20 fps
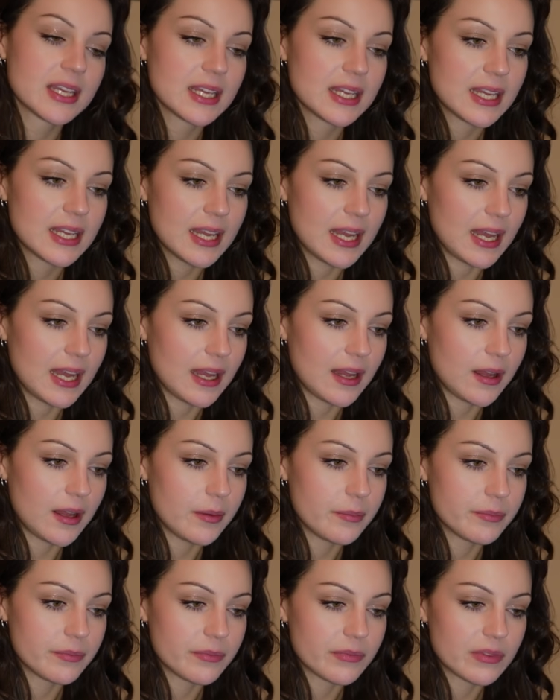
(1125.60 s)

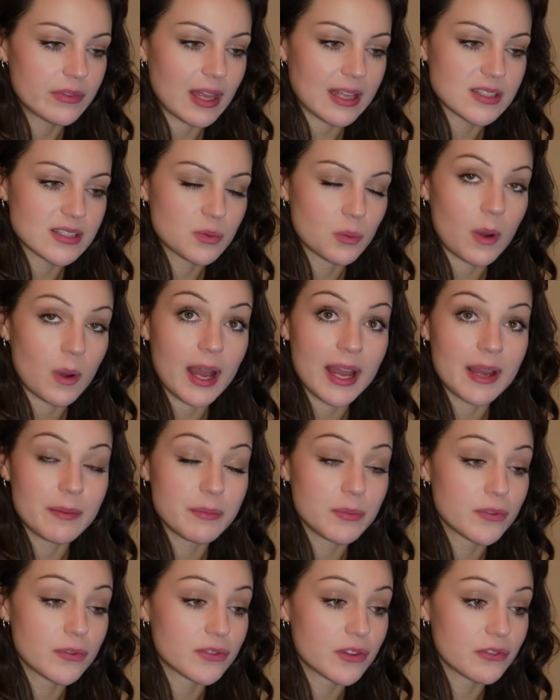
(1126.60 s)
That's why I
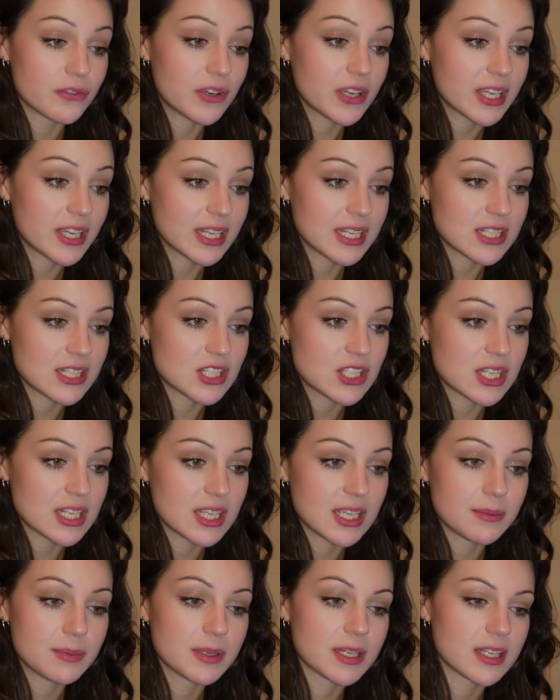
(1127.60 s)
moved the rook
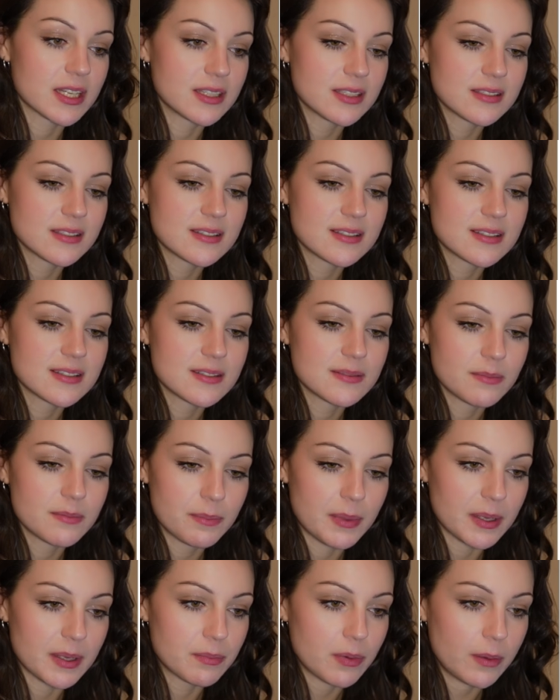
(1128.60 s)
initially, because
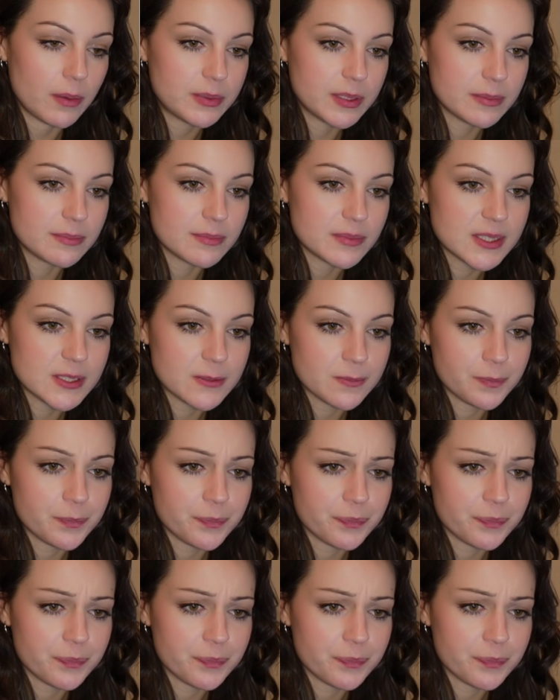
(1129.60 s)
big problems.